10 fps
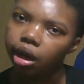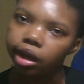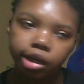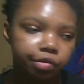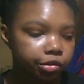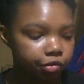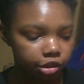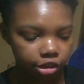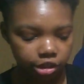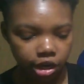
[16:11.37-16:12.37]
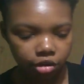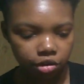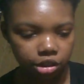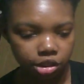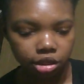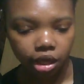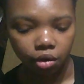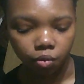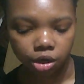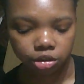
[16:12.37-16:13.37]
I never finished it. I only did
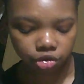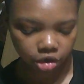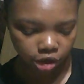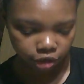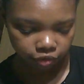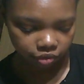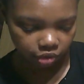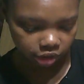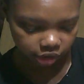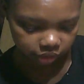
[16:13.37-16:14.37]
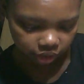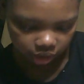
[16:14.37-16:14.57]
like one drawing for it.